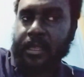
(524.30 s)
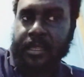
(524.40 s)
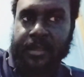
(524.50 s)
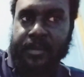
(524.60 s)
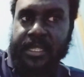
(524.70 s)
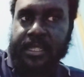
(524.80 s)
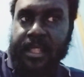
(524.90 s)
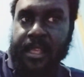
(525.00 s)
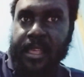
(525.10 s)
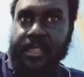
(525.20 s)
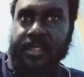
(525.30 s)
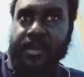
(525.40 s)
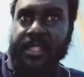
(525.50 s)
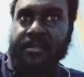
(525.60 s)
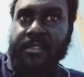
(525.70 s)
since this
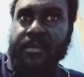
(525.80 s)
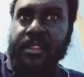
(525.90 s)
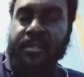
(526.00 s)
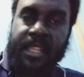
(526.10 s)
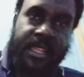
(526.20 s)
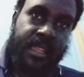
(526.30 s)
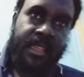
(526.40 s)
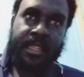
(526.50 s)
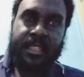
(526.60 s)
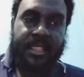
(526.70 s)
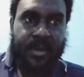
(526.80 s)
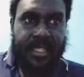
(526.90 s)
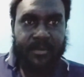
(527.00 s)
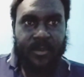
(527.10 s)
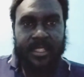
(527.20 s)
estimated revenue na
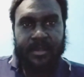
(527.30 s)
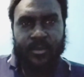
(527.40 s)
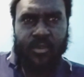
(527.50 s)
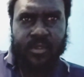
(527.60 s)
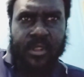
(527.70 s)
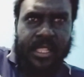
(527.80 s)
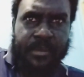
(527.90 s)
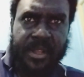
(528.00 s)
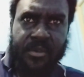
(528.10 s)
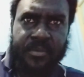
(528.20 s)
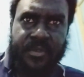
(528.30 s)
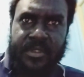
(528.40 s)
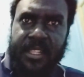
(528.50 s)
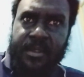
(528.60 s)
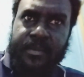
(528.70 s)
dividing on the total number of views
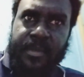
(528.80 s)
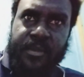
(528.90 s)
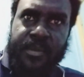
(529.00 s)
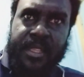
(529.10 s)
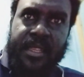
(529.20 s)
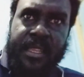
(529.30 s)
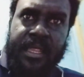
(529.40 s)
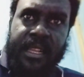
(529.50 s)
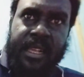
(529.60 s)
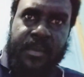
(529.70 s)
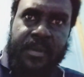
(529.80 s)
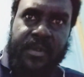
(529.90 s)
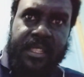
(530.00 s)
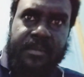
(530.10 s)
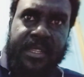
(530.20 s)
na and by me come up
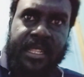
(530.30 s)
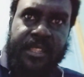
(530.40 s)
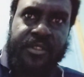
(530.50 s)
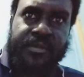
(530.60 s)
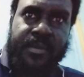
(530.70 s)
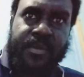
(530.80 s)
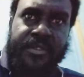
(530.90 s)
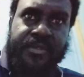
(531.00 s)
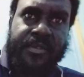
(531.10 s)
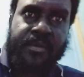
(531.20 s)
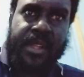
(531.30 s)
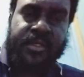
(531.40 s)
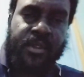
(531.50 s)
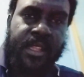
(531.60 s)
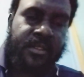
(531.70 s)
on the 0.01
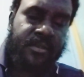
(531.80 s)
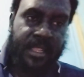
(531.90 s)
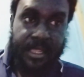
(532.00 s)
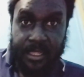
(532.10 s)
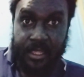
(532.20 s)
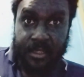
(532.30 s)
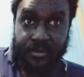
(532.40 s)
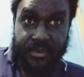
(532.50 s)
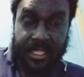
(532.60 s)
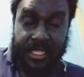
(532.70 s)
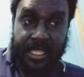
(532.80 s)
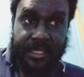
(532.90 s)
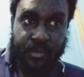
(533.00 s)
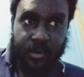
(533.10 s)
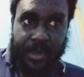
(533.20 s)
to yeah to the three
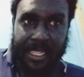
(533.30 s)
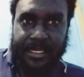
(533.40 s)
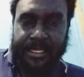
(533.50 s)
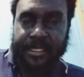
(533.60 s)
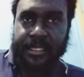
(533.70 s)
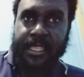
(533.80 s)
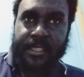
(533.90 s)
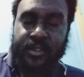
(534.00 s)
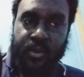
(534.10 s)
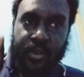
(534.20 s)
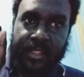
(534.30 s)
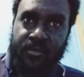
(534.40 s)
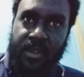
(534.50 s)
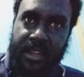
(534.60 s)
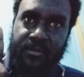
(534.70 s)
decimal places. Yes, so that
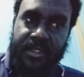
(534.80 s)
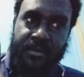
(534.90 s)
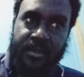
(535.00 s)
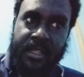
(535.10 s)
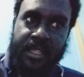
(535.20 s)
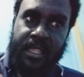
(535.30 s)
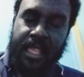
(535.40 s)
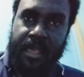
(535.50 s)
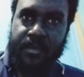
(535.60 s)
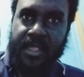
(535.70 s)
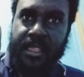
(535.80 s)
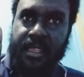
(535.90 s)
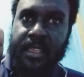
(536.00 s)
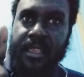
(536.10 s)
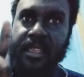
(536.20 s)
one view and
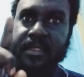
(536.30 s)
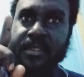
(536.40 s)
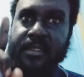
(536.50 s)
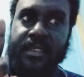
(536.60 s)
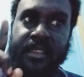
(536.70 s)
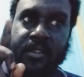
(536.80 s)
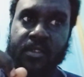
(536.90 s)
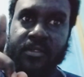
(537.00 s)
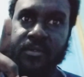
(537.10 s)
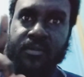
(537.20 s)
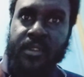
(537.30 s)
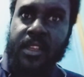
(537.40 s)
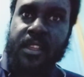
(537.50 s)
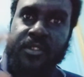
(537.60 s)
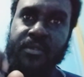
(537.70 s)
me is equals to
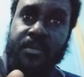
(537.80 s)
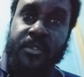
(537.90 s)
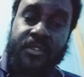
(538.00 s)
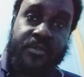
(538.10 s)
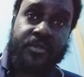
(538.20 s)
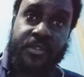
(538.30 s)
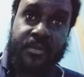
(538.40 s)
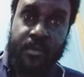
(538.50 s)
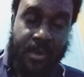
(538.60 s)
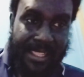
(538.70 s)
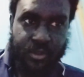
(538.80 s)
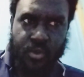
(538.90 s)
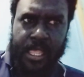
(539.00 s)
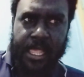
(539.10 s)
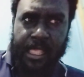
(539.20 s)
0.001 to yeah.